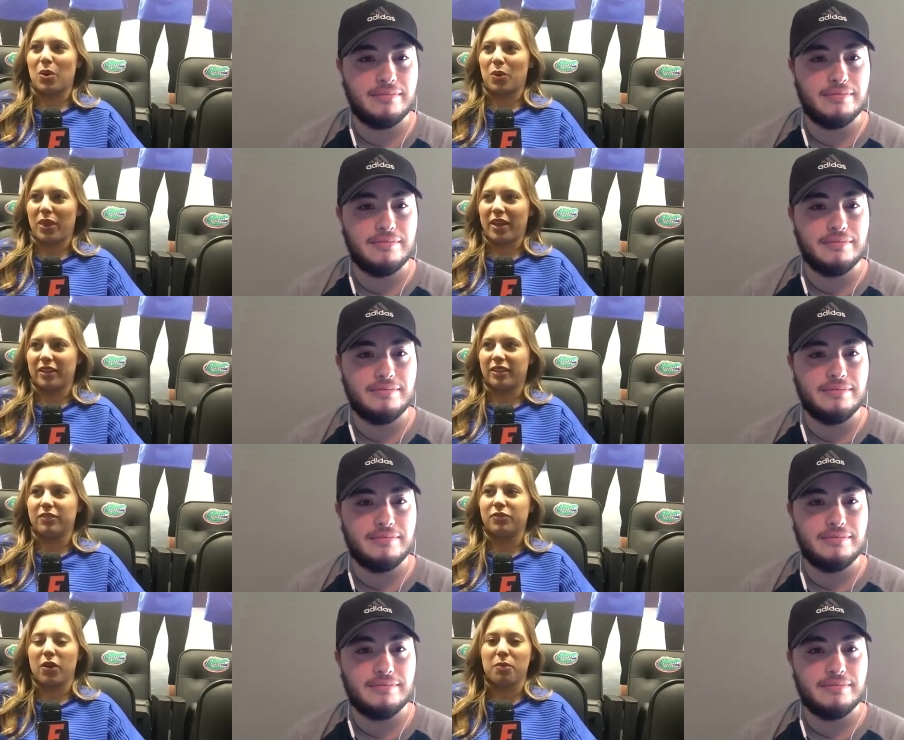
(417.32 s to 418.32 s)
Speaker 1: thing
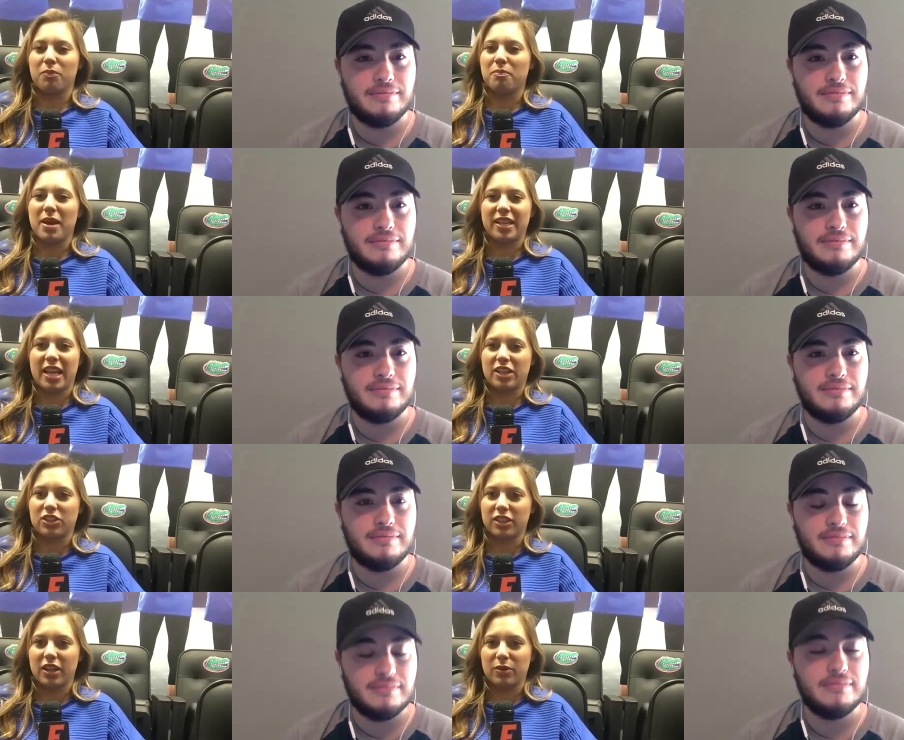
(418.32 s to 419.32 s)
from
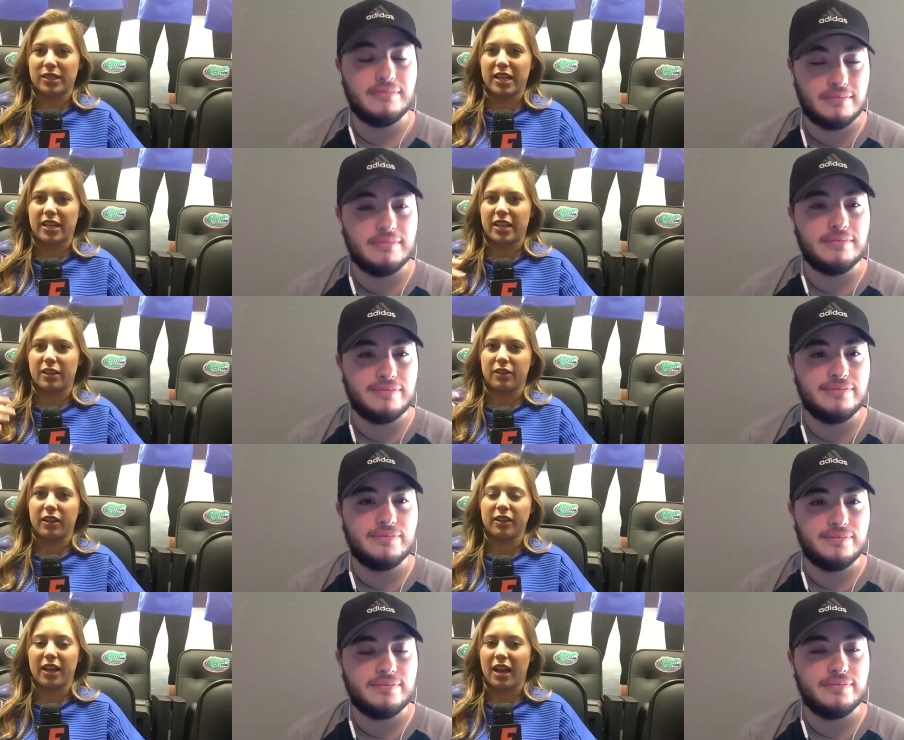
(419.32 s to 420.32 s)
medication I was taking
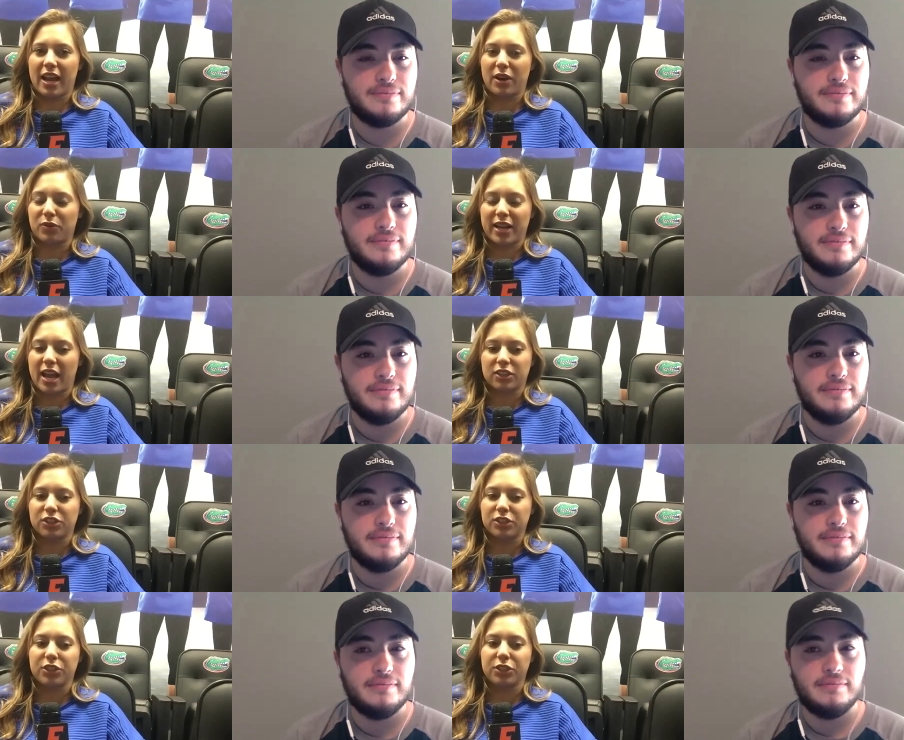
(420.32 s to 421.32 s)
that I had a
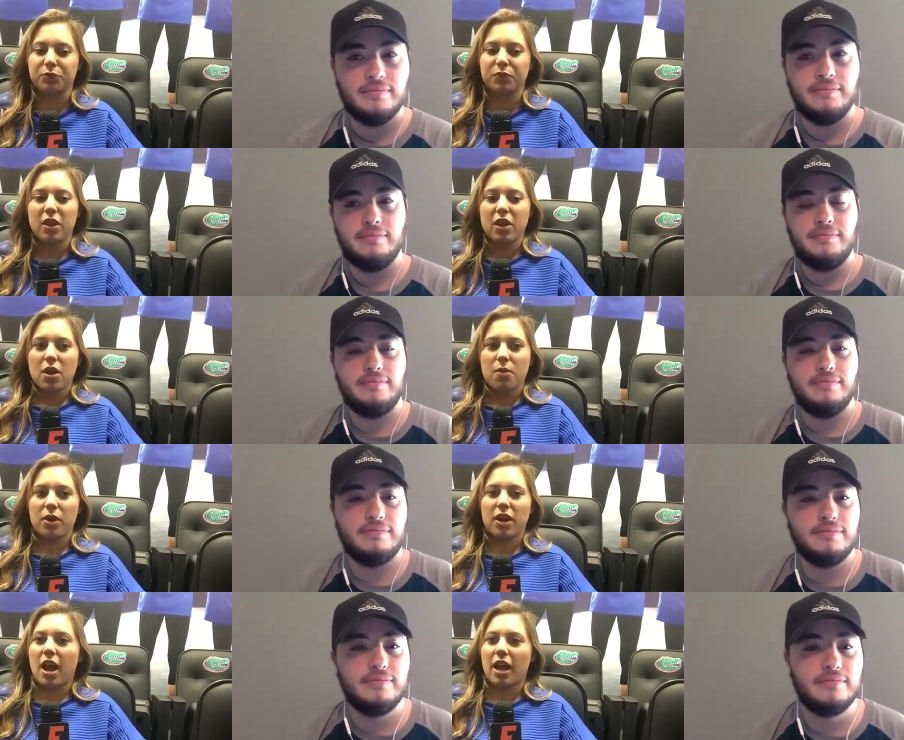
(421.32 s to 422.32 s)
reaction to.
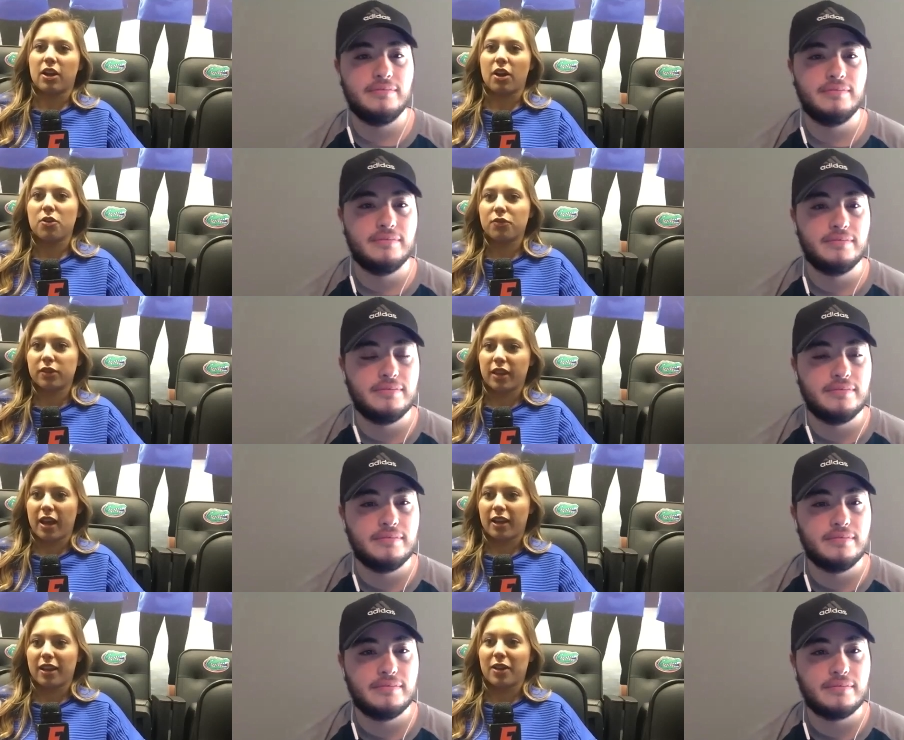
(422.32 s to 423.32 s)
But I got over
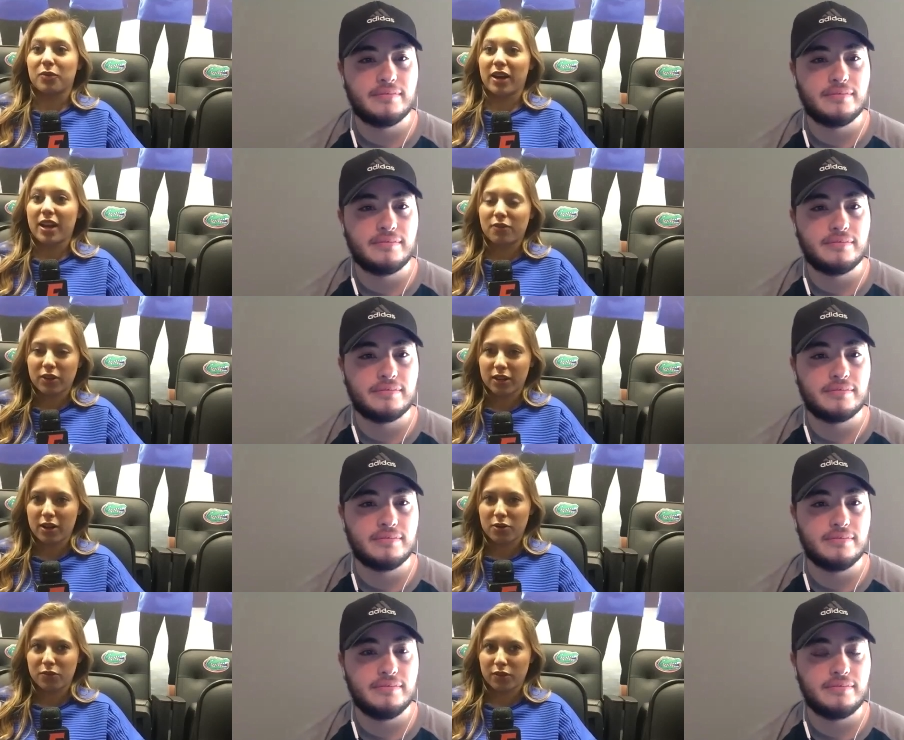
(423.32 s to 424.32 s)
that, and right after I got
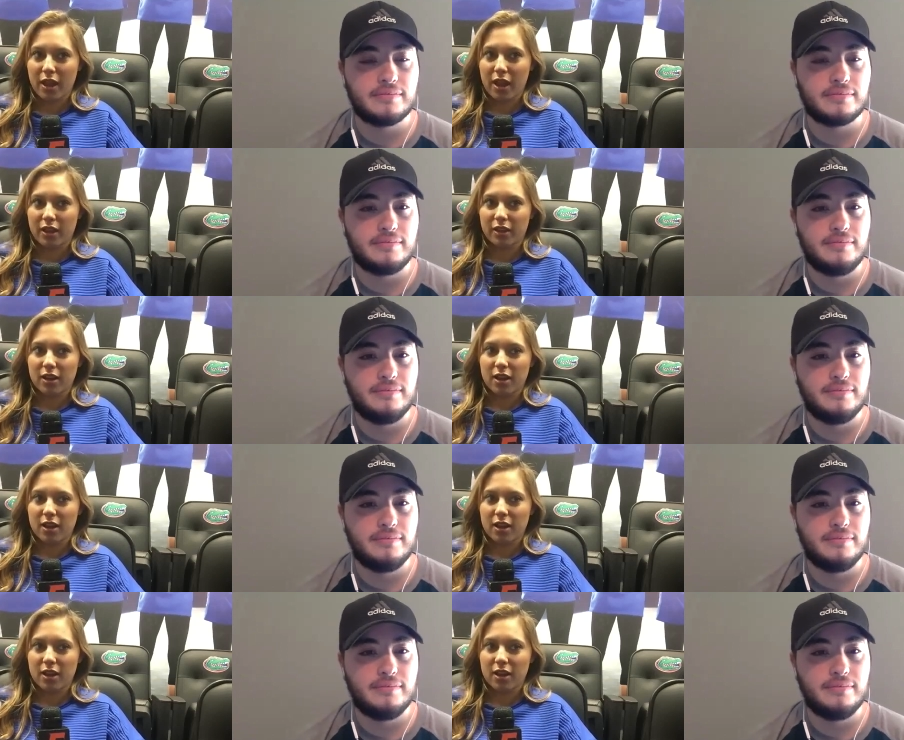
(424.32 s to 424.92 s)
over that,